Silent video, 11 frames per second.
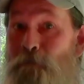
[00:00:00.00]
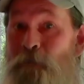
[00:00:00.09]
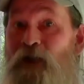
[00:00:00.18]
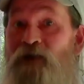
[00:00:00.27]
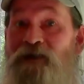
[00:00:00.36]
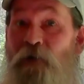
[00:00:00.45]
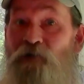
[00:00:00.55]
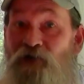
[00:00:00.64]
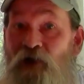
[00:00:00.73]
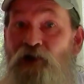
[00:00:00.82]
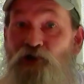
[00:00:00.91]
because I was
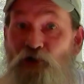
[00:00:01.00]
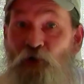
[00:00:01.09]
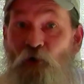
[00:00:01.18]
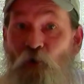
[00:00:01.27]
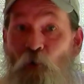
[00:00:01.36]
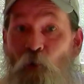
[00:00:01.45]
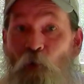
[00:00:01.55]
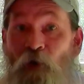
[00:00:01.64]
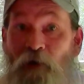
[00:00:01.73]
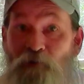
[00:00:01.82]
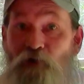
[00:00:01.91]
going to do
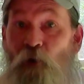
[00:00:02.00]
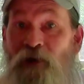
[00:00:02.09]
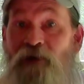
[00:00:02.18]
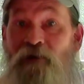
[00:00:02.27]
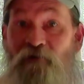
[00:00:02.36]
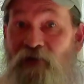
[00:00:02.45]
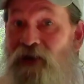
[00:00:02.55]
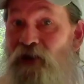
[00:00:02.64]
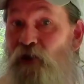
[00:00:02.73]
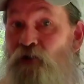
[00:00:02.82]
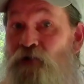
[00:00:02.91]
what I'm doing in the
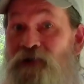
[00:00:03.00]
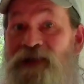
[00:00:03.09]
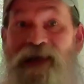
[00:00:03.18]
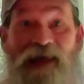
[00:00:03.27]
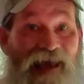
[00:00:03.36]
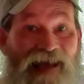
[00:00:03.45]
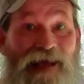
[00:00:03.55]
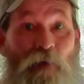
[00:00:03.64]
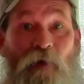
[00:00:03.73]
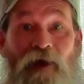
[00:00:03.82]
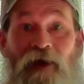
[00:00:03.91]
videos
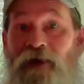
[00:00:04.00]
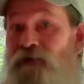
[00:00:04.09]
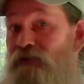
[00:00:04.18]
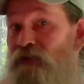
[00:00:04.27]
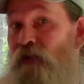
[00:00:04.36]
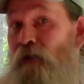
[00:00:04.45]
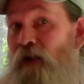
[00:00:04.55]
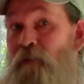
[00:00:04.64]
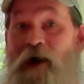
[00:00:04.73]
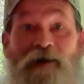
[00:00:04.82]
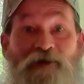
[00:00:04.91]
anyway, so I
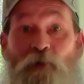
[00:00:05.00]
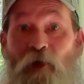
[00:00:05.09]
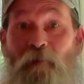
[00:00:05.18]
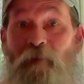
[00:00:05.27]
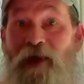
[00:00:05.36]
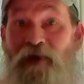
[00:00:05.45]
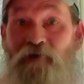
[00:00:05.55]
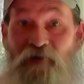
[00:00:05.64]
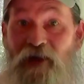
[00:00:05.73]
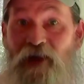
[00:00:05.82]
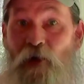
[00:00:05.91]
might as well make a
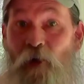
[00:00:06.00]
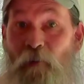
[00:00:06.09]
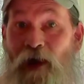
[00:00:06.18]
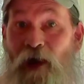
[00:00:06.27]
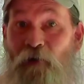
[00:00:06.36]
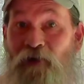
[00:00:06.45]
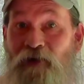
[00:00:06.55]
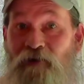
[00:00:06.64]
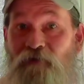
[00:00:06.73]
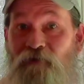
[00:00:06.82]
video about it